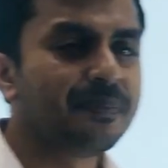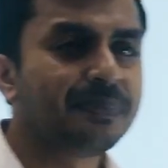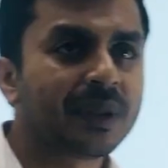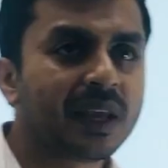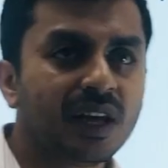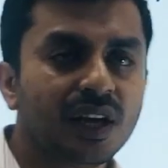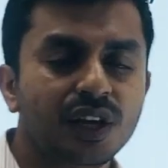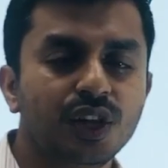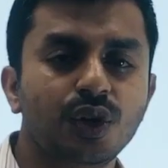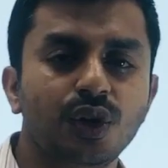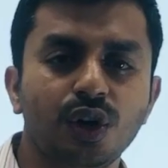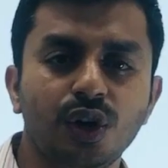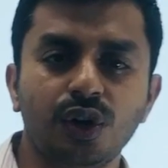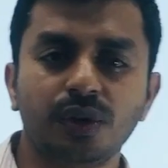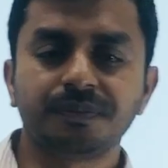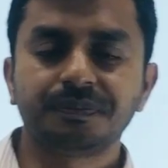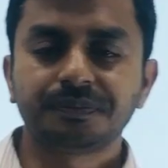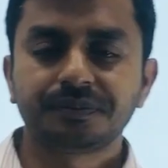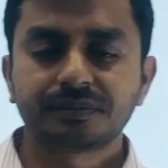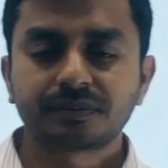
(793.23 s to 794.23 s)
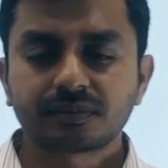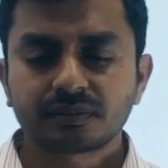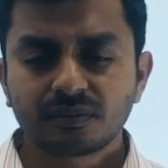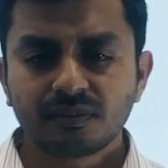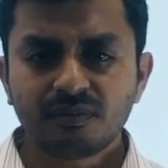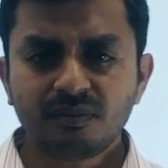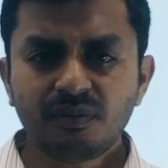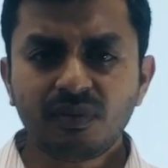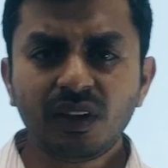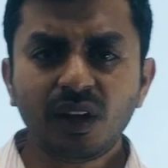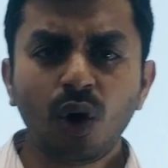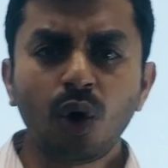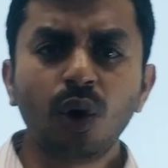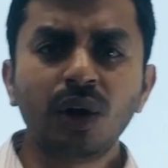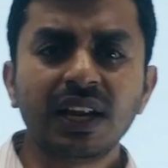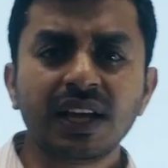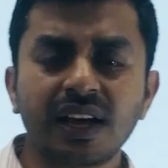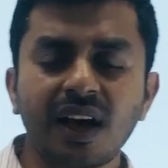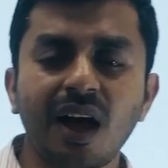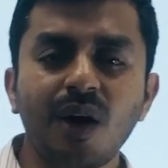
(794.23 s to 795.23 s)
you know all
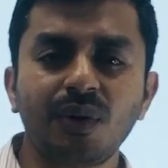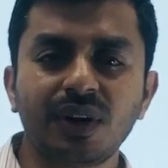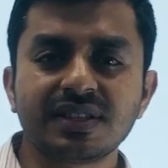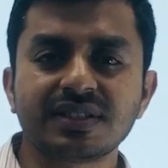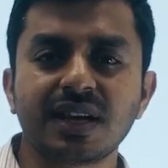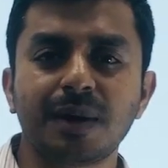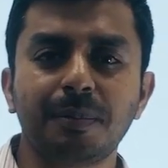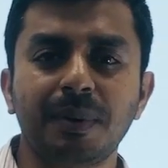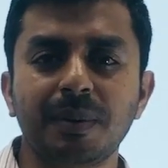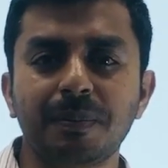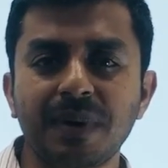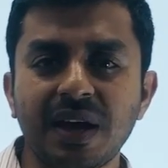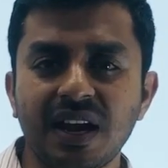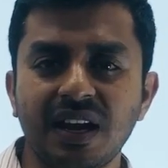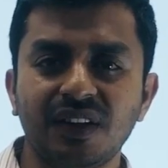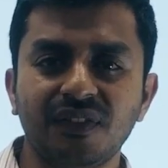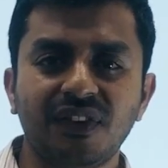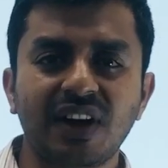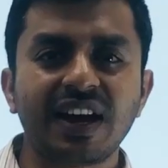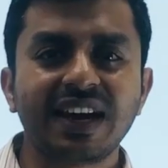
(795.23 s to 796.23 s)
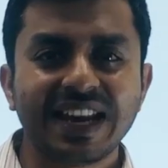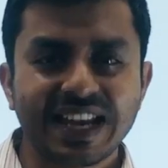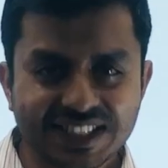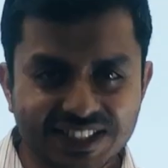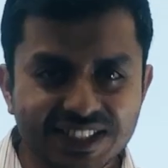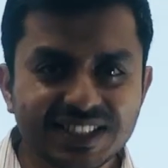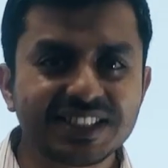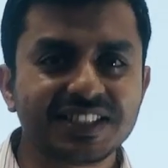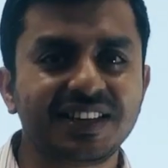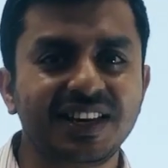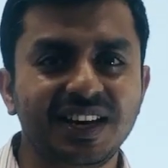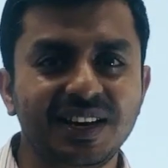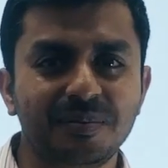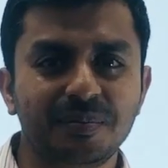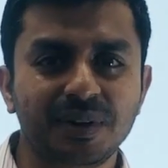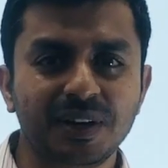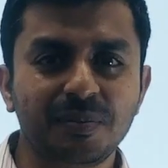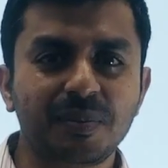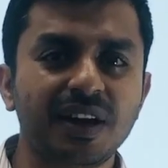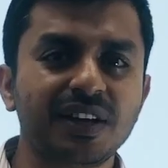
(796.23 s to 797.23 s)
accountants are preparing financial statement
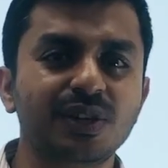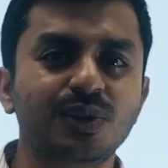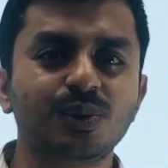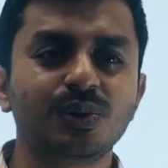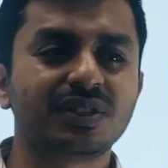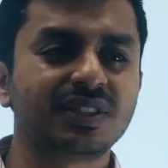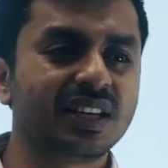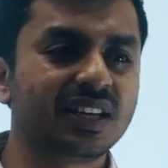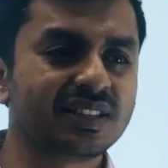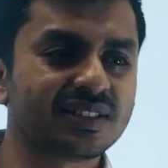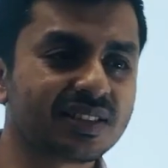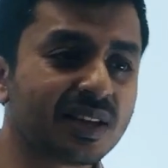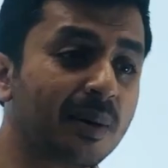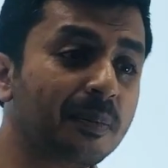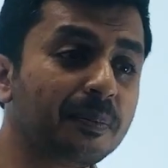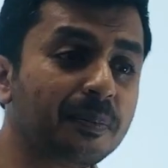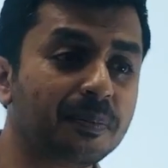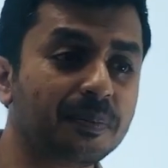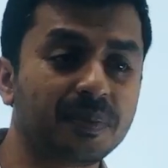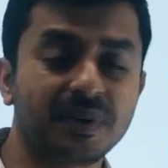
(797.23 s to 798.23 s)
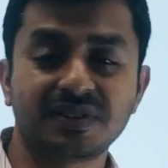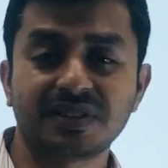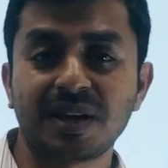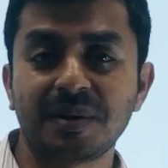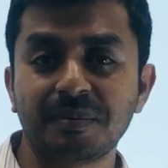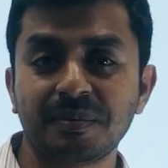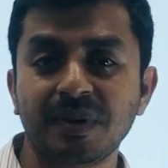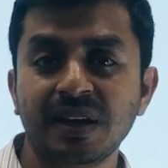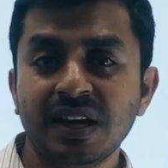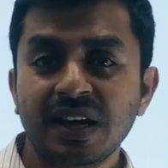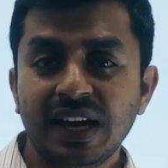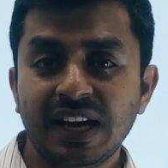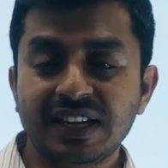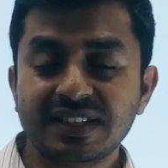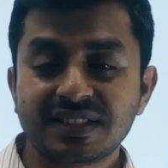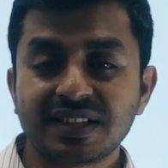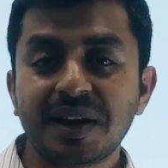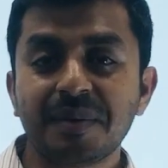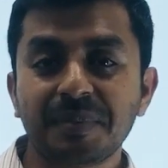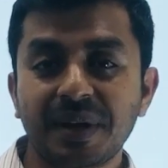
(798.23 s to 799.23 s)
by using in
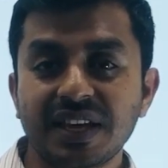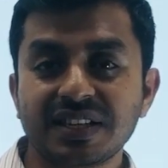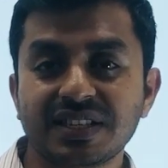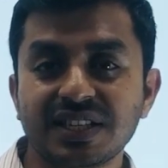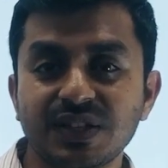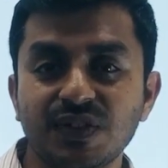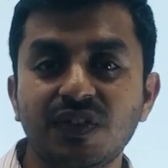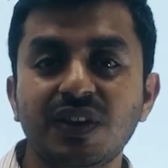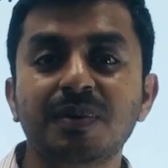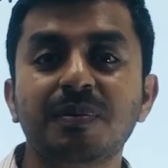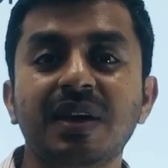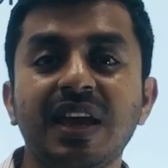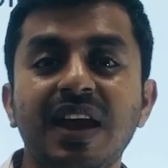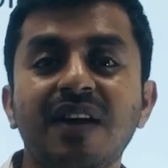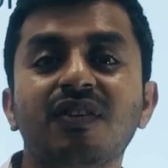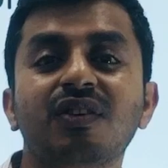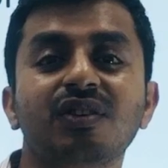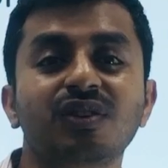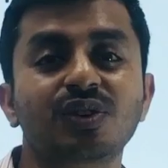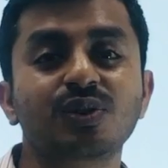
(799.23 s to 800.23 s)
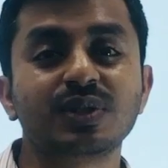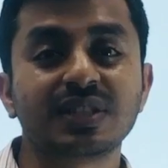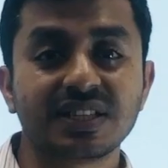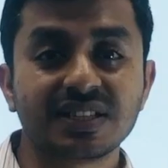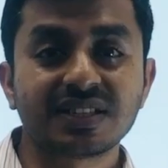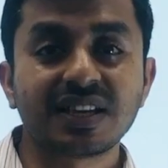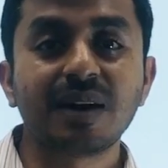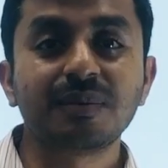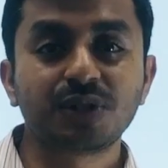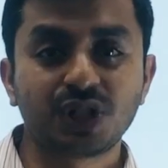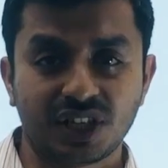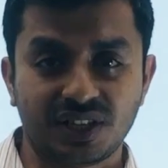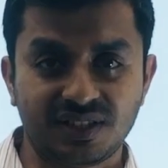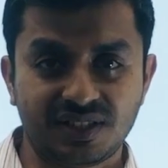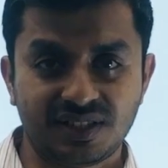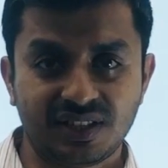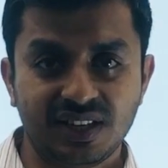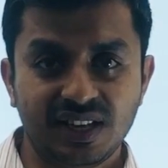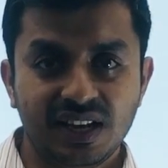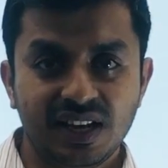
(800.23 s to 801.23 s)
some cases we may have to use assumptions,
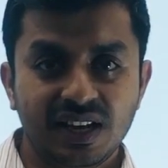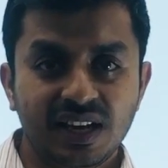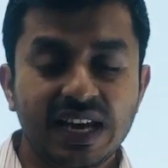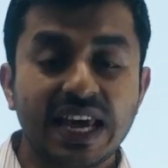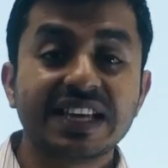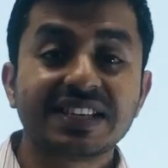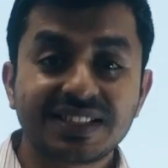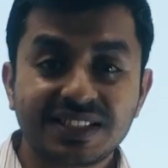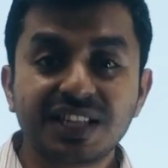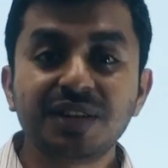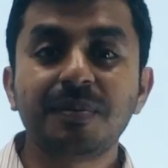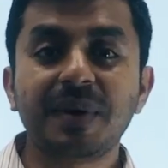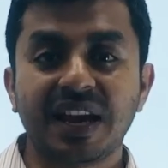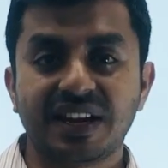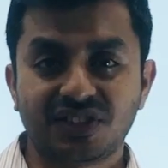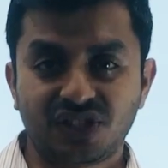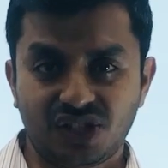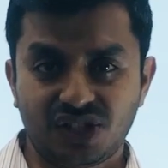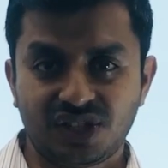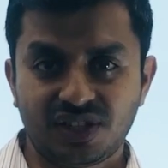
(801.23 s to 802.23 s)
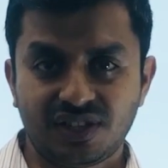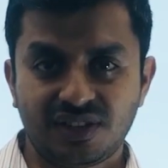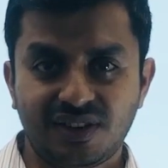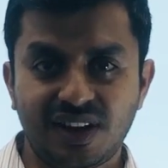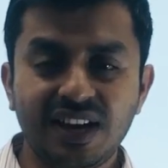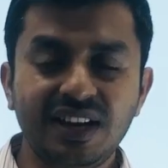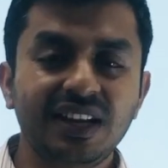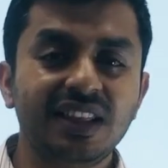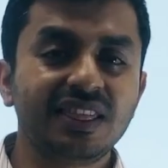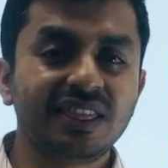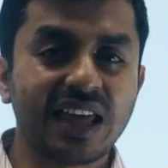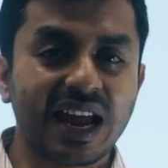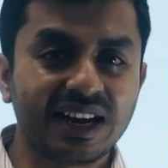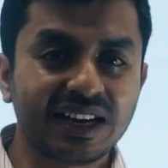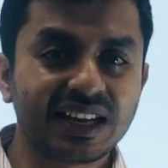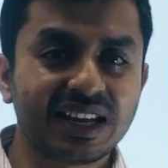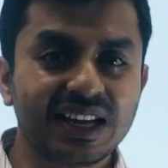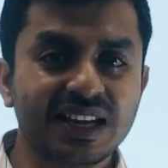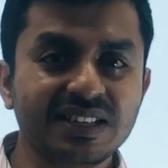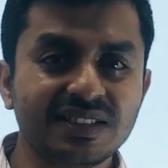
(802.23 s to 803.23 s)
estimates, right? In that
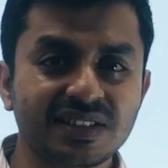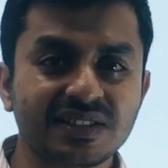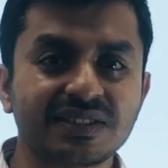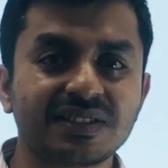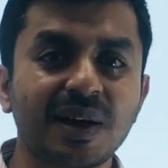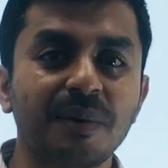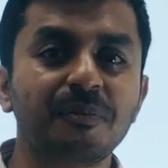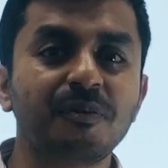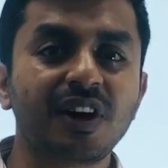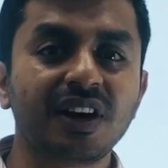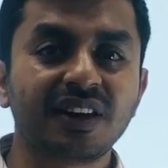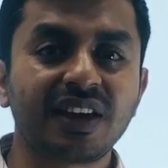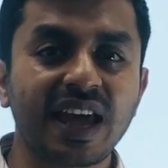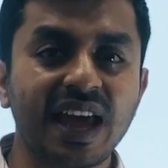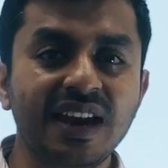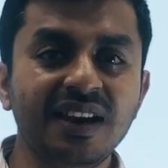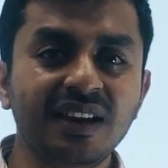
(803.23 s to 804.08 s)
case, someone can